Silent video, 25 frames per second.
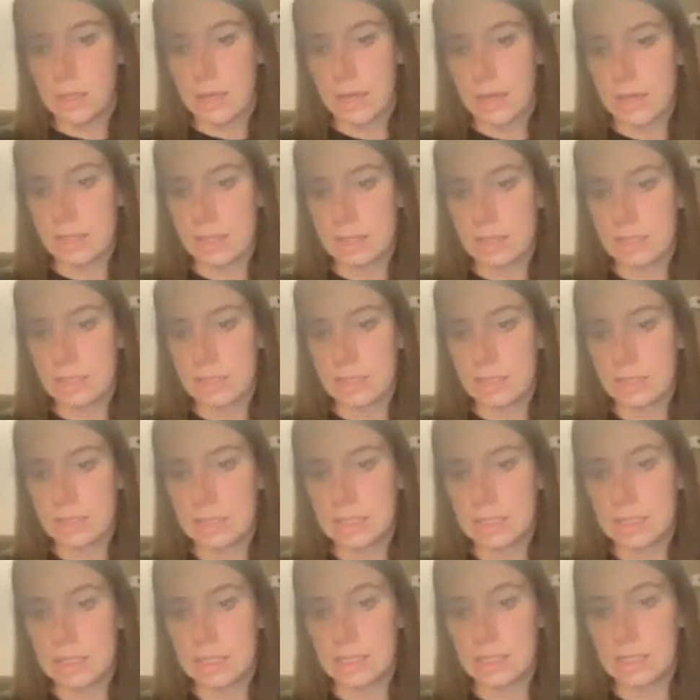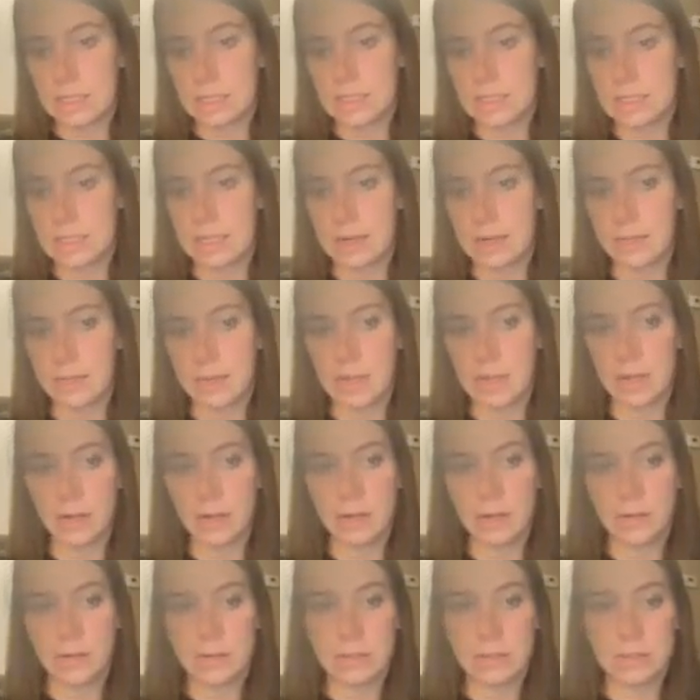at 16
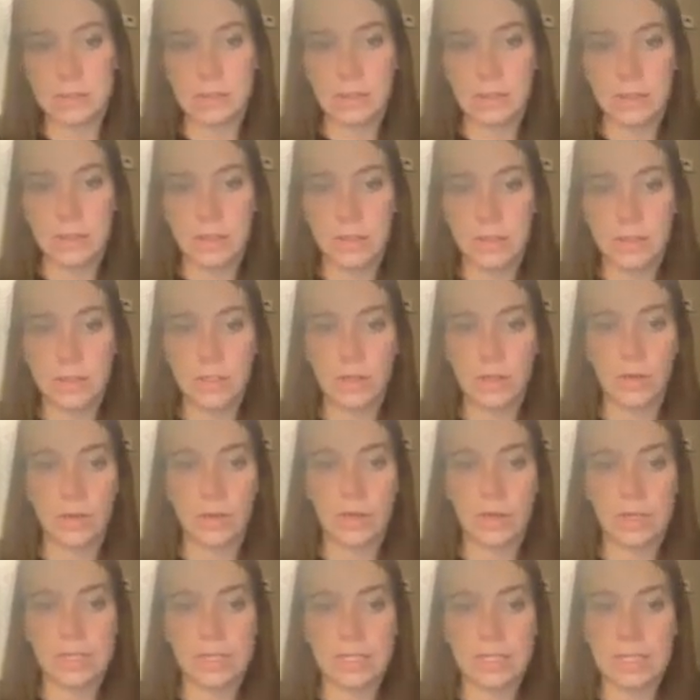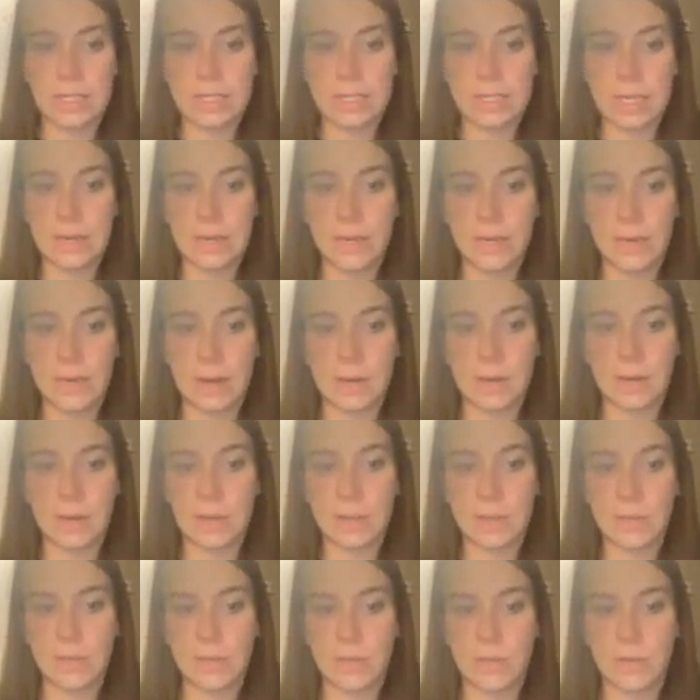centimeters. So it didn't take very
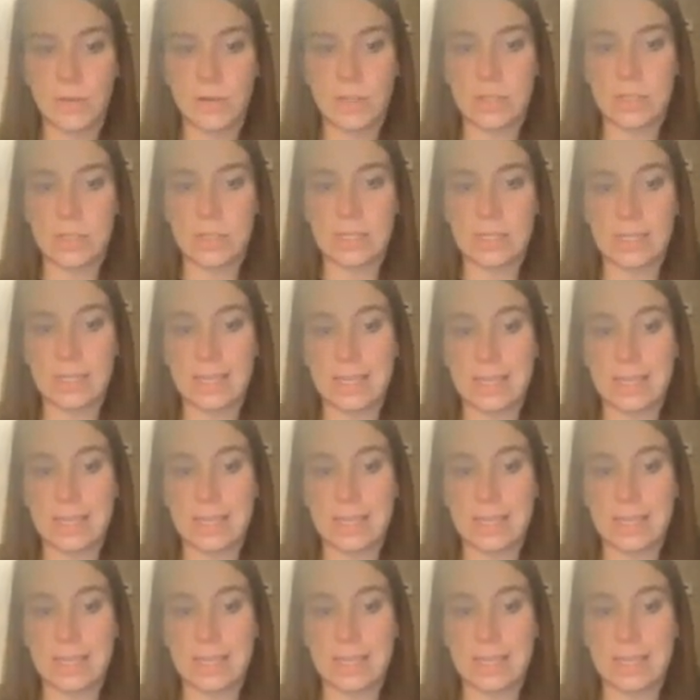much force to